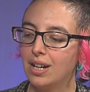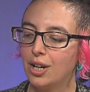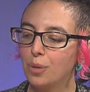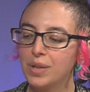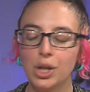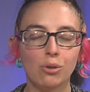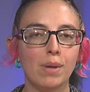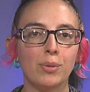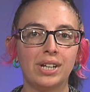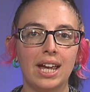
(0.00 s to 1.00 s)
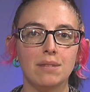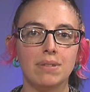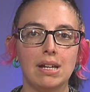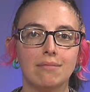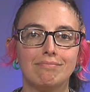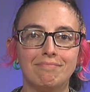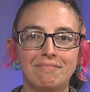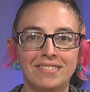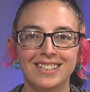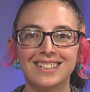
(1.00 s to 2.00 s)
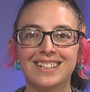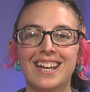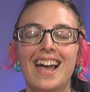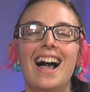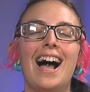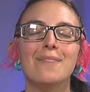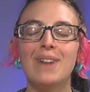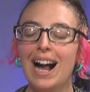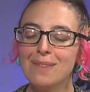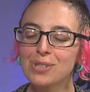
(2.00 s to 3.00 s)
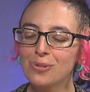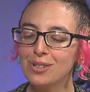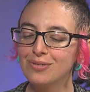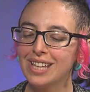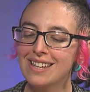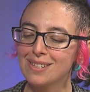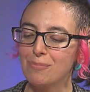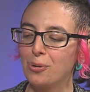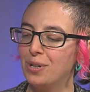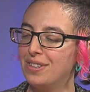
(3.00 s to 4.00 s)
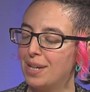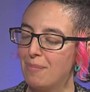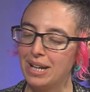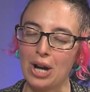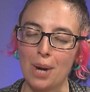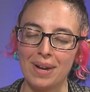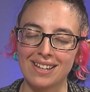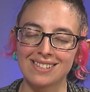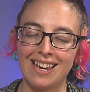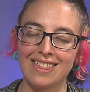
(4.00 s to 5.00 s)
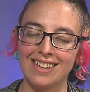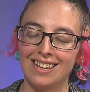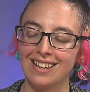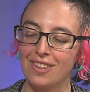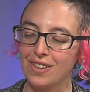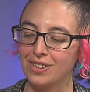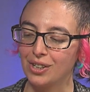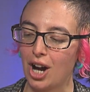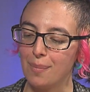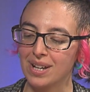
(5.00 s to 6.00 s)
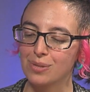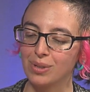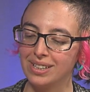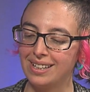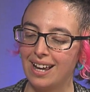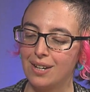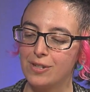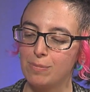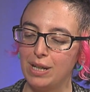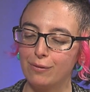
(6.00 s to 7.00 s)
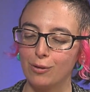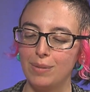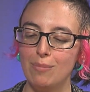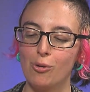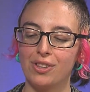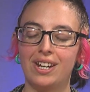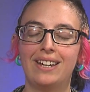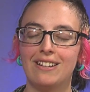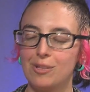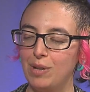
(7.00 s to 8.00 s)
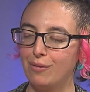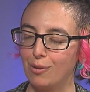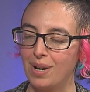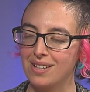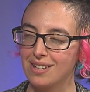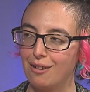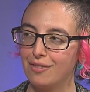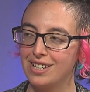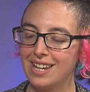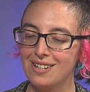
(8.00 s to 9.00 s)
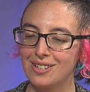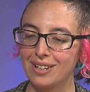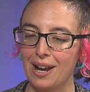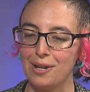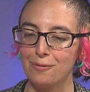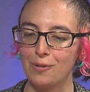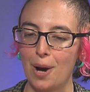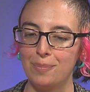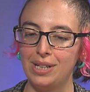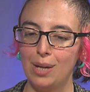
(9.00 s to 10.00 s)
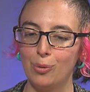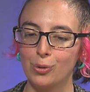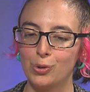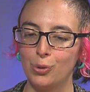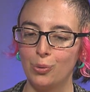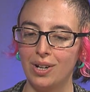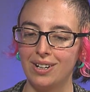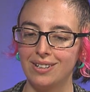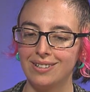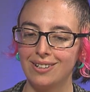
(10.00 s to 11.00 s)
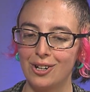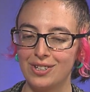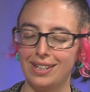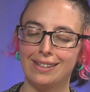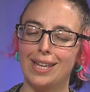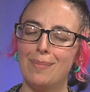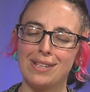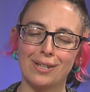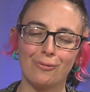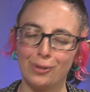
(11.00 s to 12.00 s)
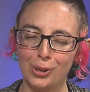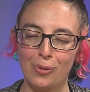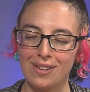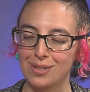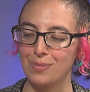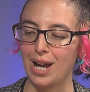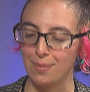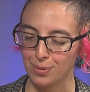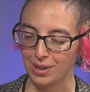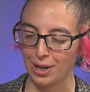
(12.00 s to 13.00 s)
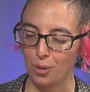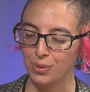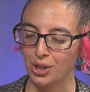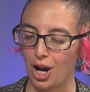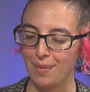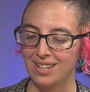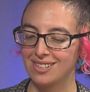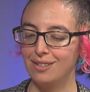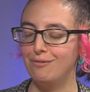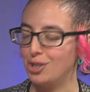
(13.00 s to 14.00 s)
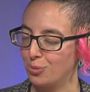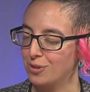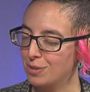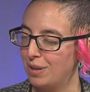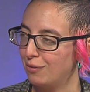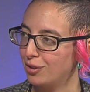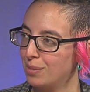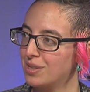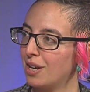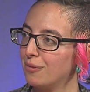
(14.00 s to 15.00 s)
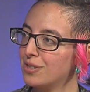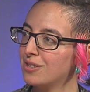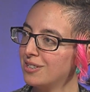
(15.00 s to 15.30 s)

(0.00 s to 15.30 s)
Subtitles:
I hope that you remember K&P. I'm sort of less important than my comics, I think. I think the comics really kind of speak for me more than I can speak for myself. I tend to kind of not be able to articulate myself really well sometimes, but I hope the comics and the visuals speak for themselves.